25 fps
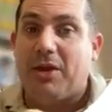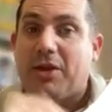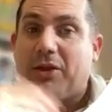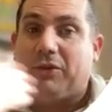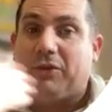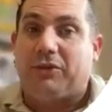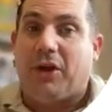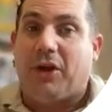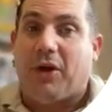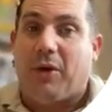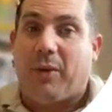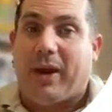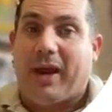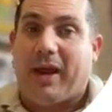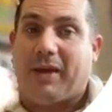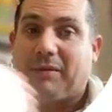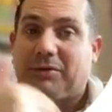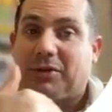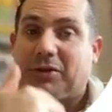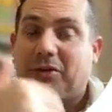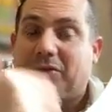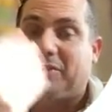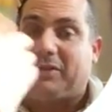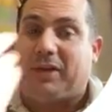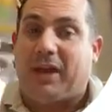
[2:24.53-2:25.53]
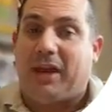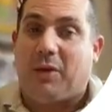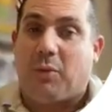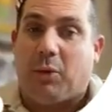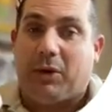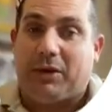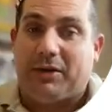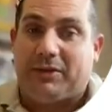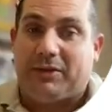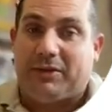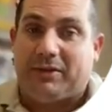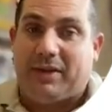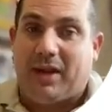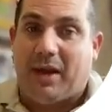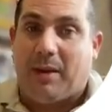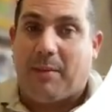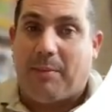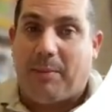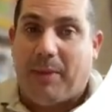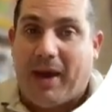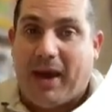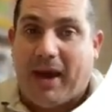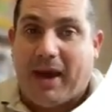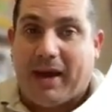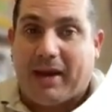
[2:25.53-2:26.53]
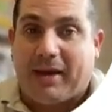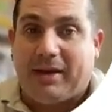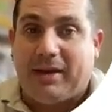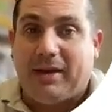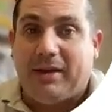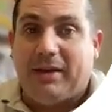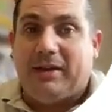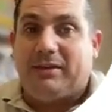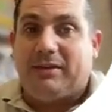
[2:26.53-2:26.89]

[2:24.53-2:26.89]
So I have to take one step back.